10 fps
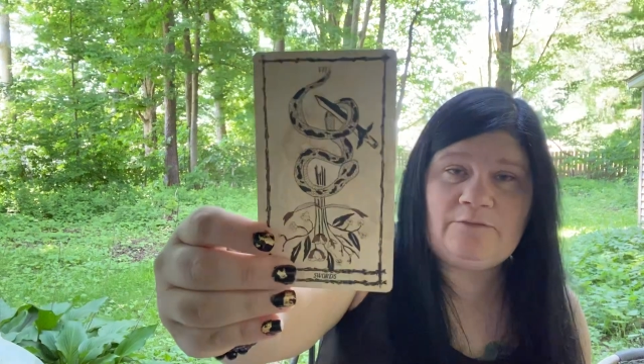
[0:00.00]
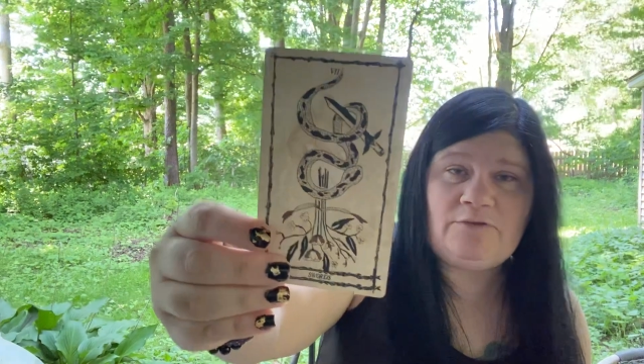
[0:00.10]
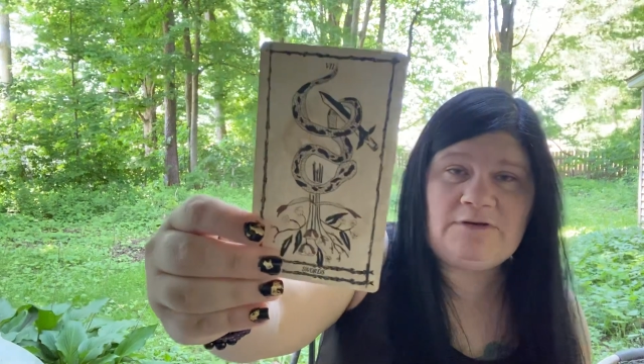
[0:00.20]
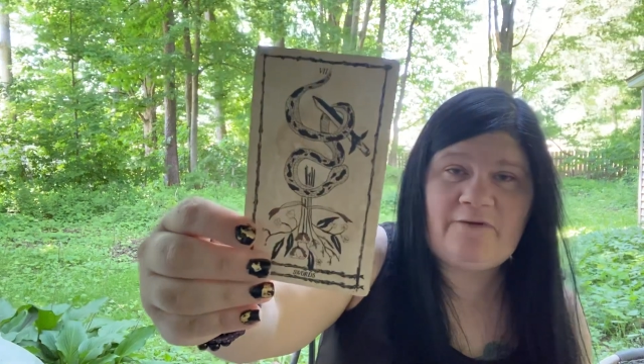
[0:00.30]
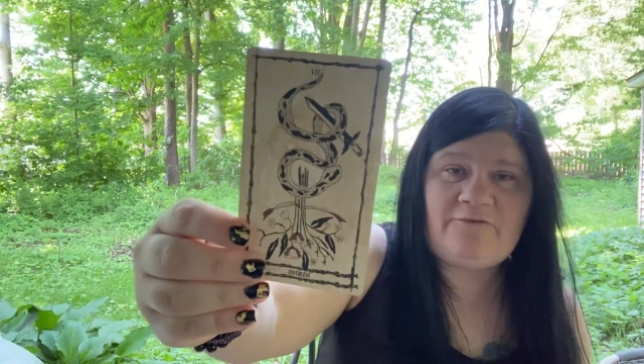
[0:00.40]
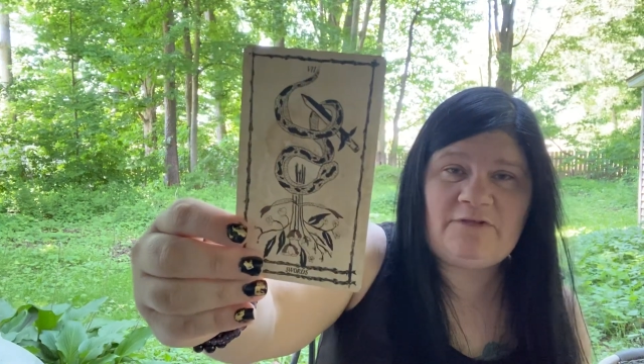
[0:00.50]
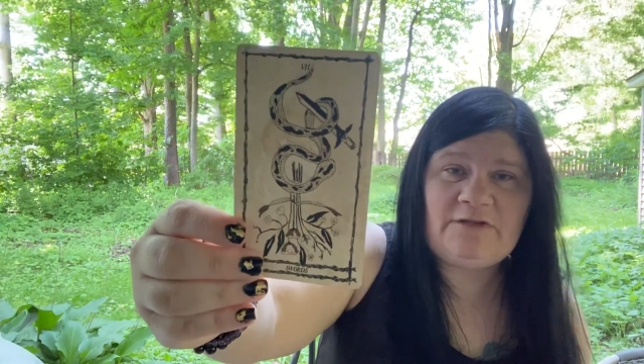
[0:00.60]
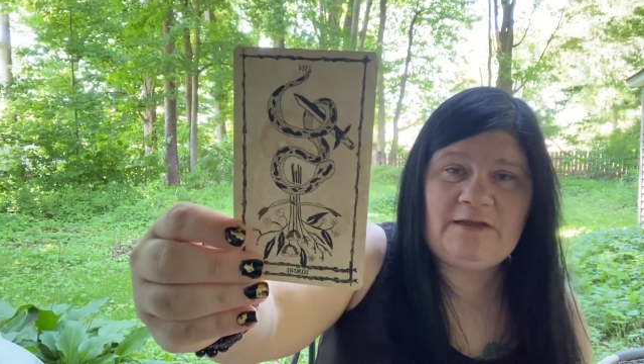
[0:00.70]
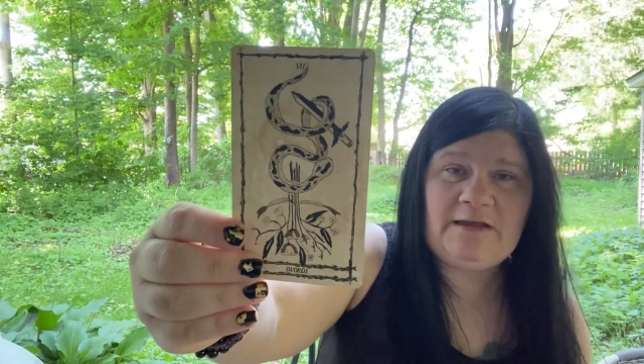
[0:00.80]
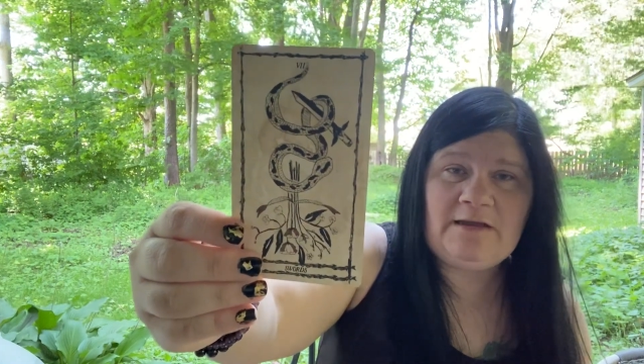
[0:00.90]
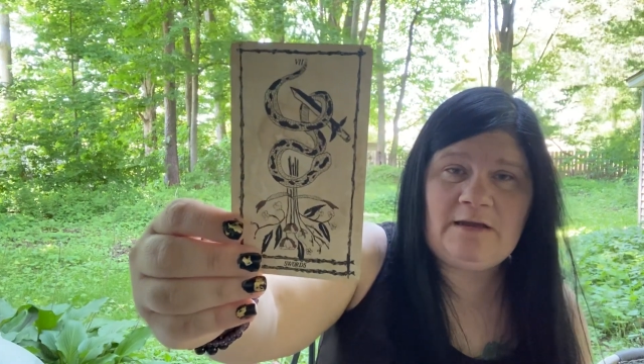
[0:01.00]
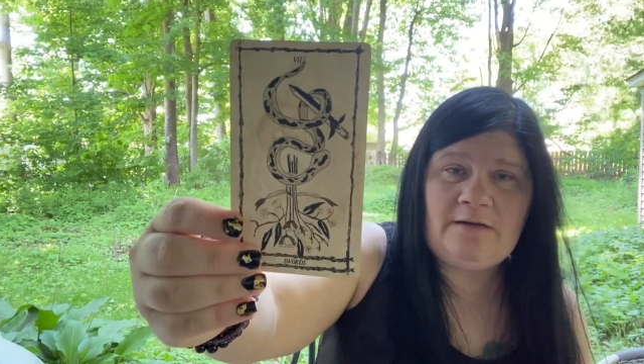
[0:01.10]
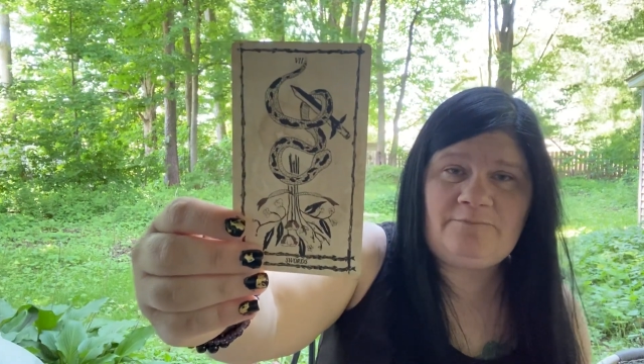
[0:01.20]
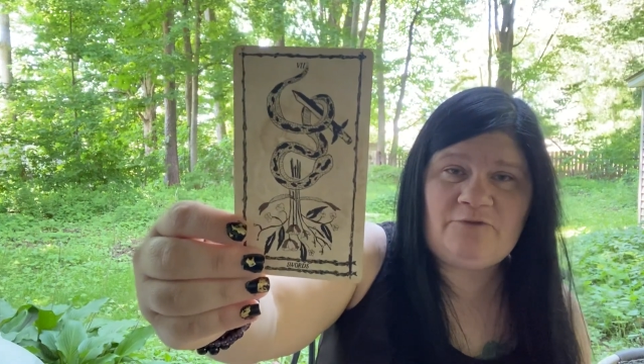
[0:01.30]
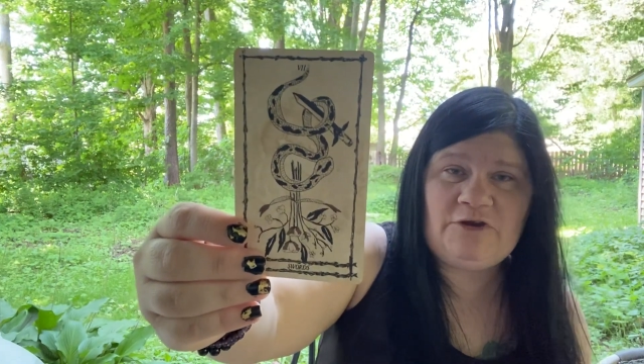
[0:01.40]
would definitely
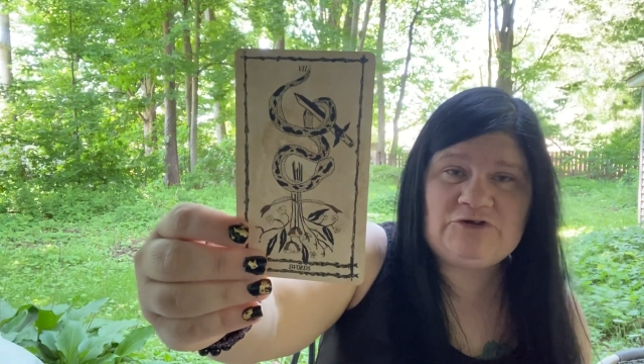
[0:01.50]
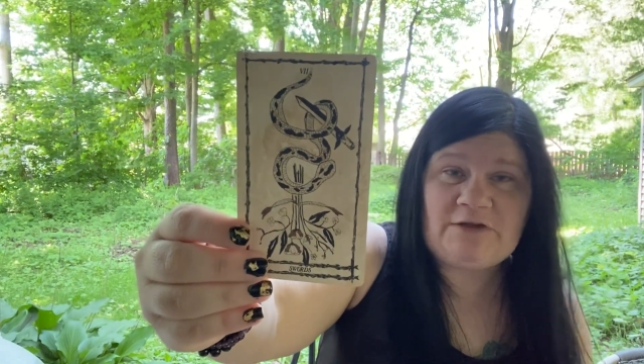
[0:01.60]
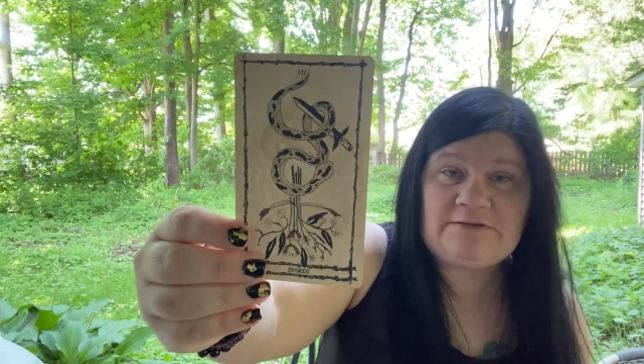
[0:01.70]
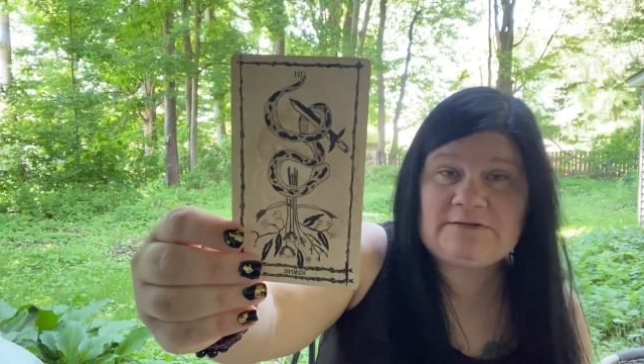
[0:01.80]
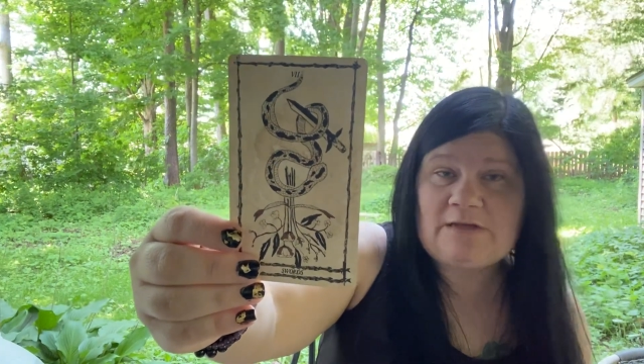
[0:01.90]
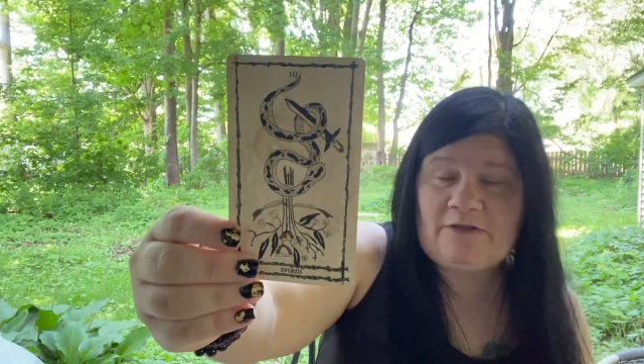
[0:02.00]
appreciate this,